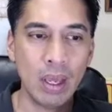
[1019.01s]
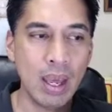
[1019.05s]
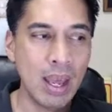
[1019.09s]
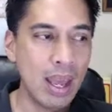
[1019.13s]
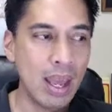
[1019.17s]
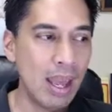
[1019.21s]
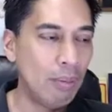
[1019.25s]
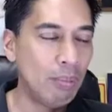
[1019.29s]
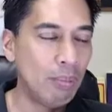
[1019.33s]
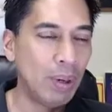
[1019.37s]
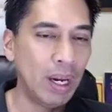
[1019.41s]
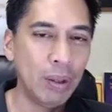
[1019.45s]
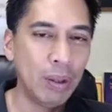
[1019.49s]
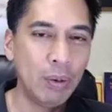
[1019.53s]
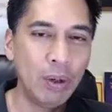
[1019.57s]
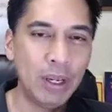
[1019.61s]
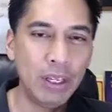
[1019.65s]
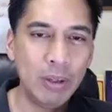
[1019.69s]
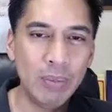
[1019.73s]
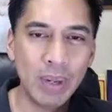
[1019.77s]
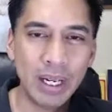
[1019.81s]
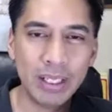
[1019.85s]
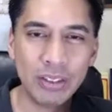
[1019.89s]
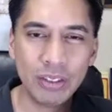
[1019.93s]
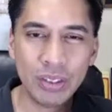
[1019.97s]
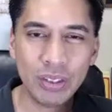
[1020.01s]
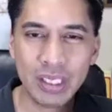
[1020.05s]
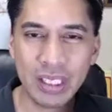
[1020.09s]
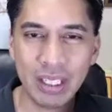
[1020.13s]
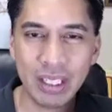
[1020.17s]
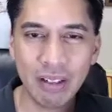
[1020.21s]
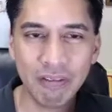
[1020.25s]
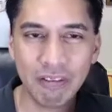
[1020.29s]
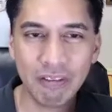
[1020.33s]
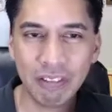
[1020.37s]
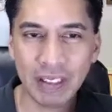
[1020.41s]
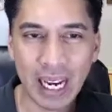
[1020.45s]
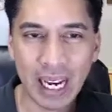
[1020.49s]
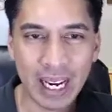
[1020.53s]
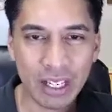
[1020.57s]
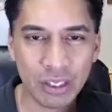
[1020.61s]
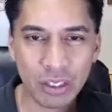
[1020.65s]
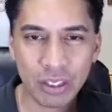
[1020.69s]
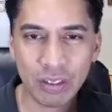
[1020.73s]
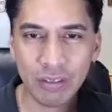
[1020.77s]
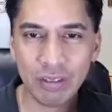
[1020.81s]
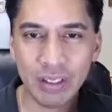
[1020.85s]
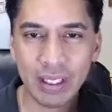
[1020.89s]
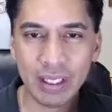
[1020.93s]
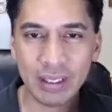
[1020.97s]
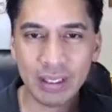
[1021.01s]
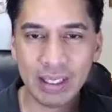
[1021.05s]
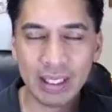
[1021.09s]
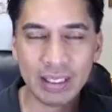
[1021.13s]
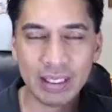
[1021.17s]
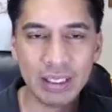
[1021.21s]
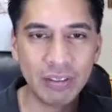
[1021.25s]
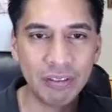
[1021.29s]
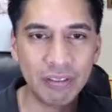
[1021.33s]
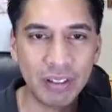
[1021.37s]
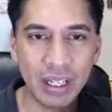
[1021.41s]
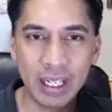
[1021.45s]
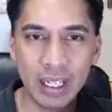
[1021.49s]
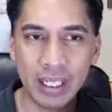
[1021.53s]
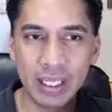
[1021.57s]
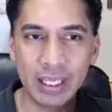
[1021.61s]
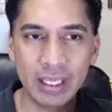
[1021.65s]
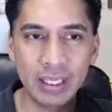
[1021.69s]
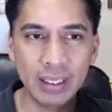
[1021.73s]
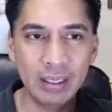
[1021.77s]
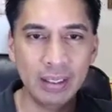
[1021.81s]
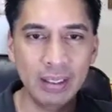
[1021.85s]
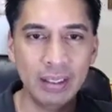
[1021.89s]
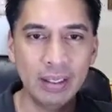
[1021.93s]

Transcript: and by the way, you might just see a flash of it, that's fine.